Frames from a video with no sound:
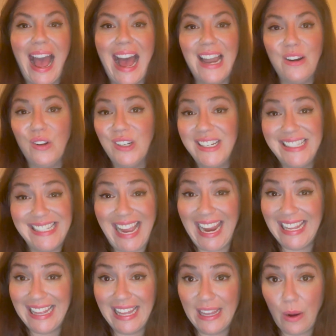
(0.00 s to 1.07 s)
and on a
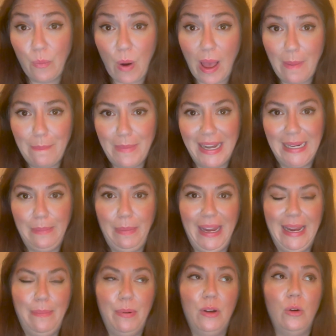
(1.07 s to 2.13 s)
day that there weren't many
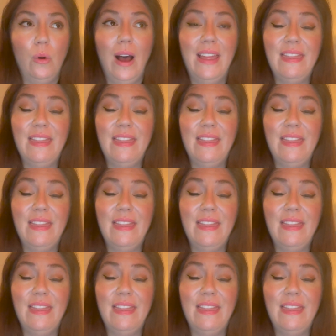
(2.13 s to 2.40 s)
people,